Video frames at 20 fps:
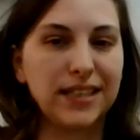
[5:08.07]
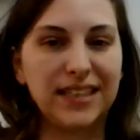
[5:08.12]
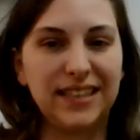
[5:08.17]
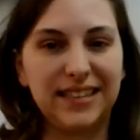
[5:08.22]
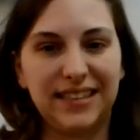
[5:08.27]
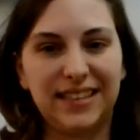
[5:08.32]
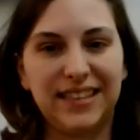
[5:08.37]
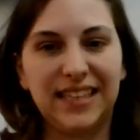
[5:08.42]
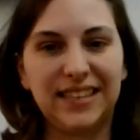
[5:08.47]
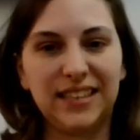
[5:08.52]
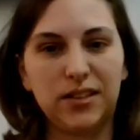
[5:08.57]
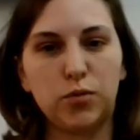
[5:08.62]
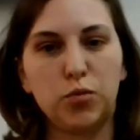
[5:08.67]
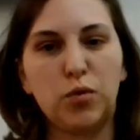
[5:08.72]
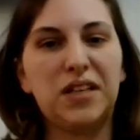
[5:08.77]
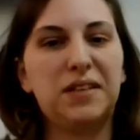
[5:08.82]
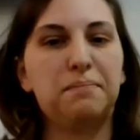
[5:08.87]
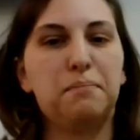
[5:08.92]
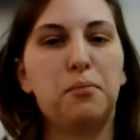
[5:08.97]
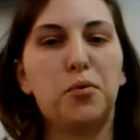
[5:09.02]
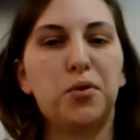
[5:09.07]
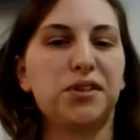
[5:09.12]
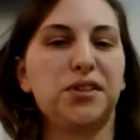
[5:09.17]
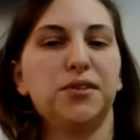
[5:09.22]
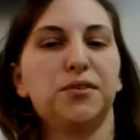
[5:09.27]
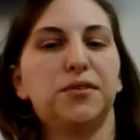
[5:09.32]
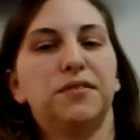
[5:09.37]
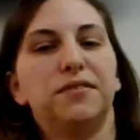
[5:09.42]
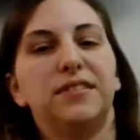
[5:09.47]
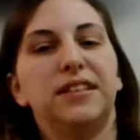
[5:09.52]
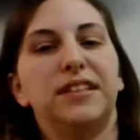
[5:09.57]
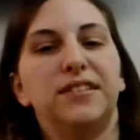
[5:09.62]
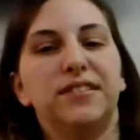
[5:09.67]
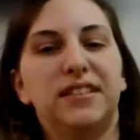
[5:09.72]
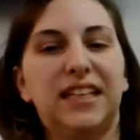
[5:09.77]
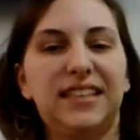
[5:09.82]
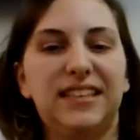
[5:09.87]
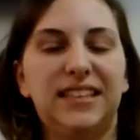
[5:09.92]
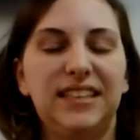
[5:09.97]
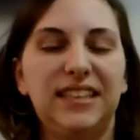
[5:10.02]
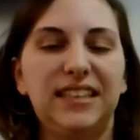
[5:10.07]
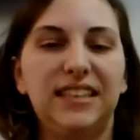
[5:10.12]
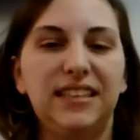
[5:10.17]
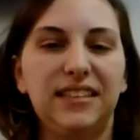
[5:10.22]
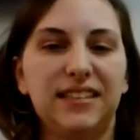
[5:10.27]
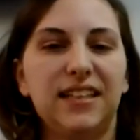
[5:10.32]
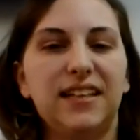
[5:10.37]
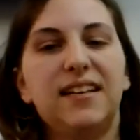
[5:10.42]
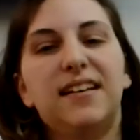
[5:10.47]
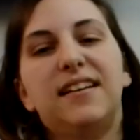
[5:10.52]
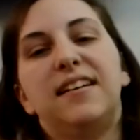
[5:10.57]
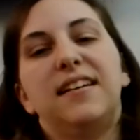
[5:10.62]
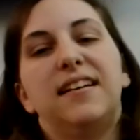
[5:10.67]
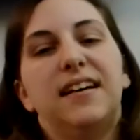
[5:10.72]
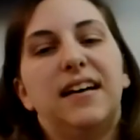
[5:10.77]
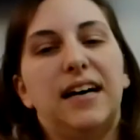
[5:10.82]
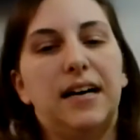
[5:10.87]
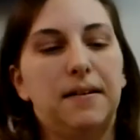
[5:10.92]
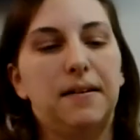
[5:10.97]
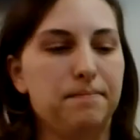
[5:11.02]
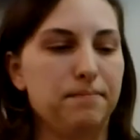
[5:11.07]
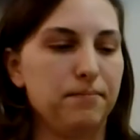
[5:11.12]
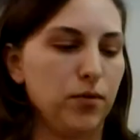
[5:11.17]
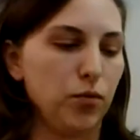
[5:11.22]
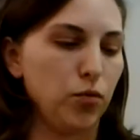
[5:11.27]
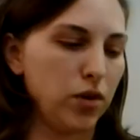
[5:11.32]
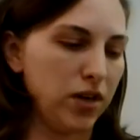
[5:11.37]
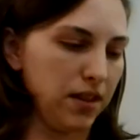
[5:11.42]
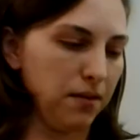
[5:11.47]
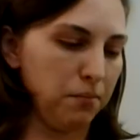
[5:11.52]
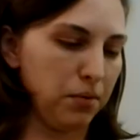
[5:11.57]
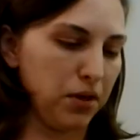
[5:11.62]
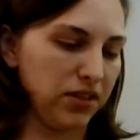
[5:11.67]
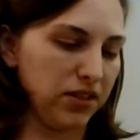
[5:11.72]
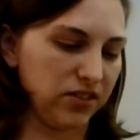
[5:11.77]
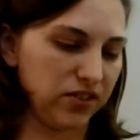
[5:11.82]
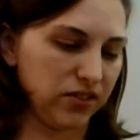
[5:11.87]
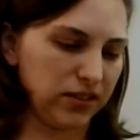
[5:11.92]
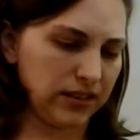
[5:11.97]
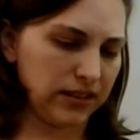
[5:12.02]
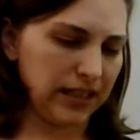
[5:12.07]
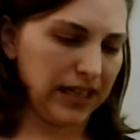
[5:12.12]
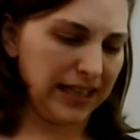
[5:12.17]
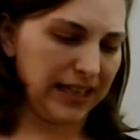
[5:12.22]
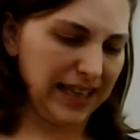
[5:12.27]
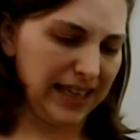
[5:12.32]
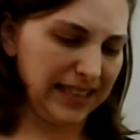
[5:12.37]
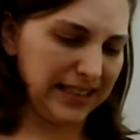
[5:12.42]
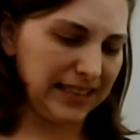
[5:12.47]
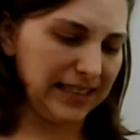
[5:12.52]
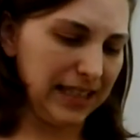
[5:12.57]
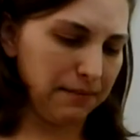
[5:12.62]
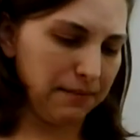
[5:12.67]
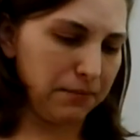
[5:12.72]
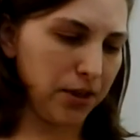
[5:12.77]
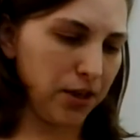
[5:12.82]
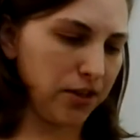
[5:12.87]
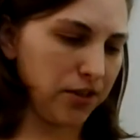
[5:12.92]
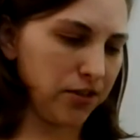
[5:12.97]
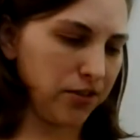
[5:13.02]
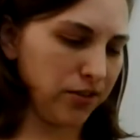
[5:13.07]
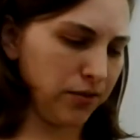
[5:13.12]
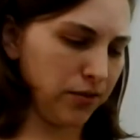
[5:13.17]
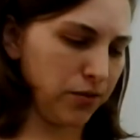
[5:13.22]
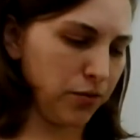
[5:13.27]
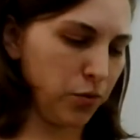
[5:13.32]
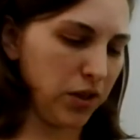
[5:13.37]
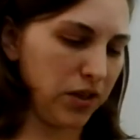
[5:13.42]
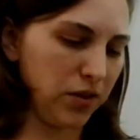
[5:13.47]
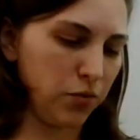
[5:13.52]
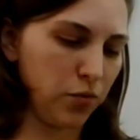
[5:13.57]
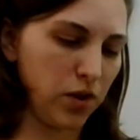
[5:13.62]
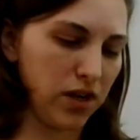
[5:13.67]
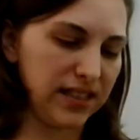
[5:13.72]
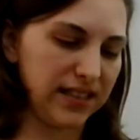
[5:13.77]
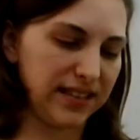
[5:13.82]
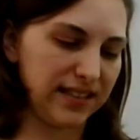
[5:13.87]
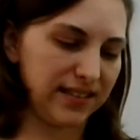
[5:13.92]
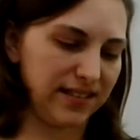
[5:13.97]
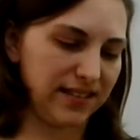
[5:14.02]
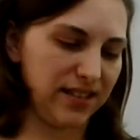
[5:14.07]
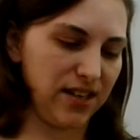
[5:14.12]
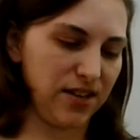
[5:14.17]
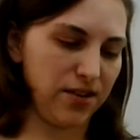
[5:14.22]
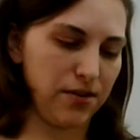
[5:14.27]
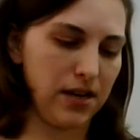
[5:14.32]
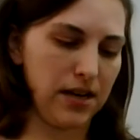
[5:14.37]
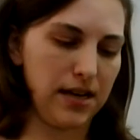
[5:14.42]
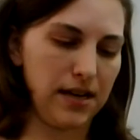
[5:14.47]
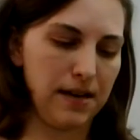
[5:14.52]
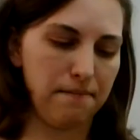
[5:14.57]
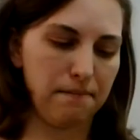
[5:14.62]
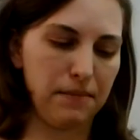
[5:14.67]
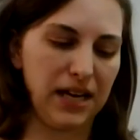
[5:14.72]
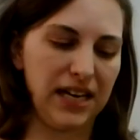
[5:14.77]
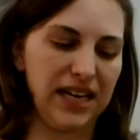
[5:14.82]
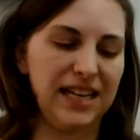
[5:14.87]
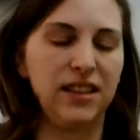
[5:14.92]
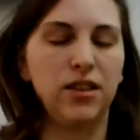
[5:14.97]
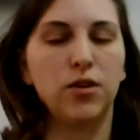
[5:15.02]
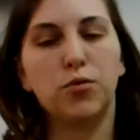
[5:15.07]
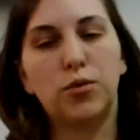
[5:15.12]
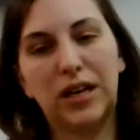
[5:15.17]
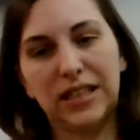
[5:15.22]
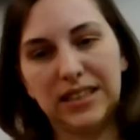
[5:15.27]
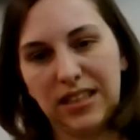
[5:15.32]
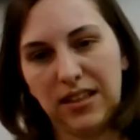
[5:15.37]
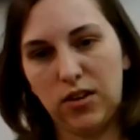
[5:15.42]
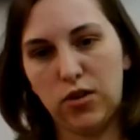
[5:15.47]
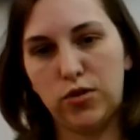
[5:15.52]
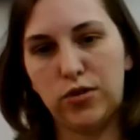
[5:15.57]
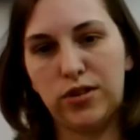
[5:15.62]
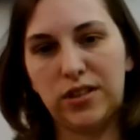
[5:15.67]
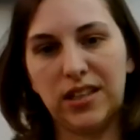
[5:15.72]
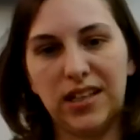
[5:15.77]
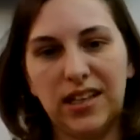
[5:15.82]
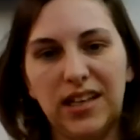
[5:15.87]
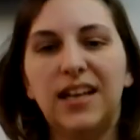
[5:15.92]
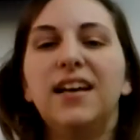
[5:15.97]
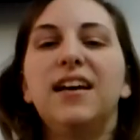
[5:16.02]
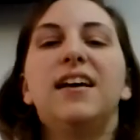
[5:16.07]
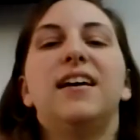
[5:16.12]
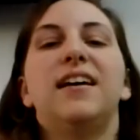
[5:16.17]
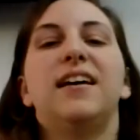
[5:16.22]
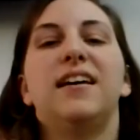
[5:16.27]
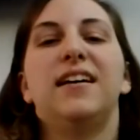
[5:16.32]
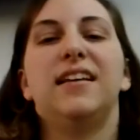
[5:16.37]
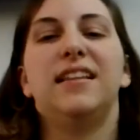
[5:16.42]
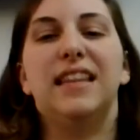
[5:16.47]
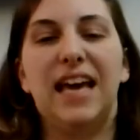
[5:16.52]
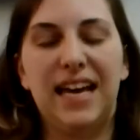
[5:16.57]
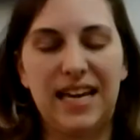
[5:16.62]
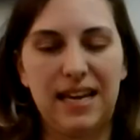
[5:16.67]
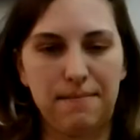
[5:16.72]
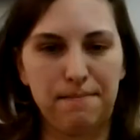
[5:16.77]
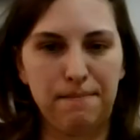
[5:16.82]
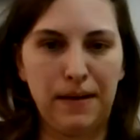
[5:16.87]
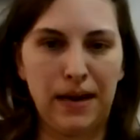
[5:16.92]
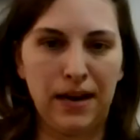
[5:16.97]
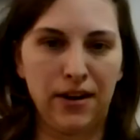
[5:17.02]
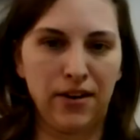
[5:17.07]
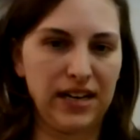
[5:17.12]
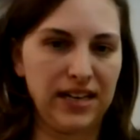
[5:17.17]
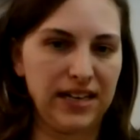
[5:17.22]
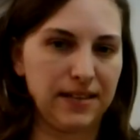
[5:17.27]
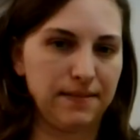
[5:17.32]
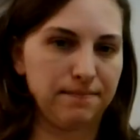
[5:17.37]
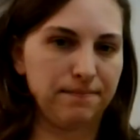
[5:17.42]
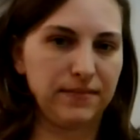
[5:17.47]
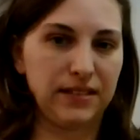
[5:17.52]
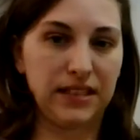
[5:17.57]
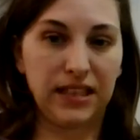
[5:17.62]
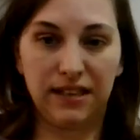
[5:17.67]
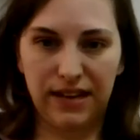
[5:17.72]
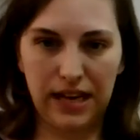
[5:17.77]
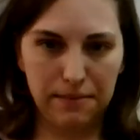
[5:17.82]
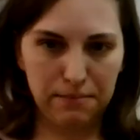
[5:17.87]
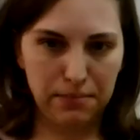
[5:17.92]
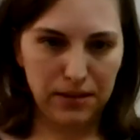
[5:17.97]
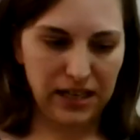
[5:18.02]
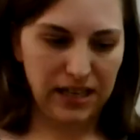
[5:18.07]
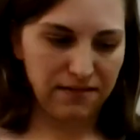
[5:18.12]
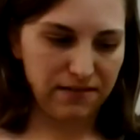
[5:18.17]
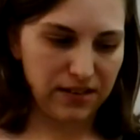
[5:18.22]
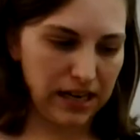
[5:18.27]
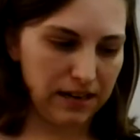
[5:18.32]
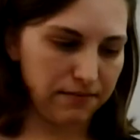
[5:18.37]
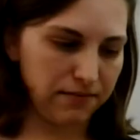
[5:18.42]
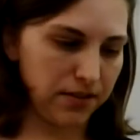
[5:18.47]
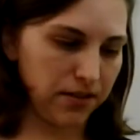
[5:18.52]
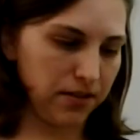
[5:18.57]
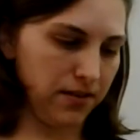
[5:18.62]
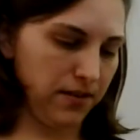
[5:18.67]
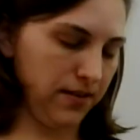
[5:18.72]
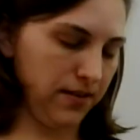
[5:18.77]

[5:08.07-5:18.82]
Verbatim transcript: It says it's when Portia reveals that she's um, one of the brothers, I think stepdaughters is what it was, and so. But in the resolution, they get married, live happily ever after.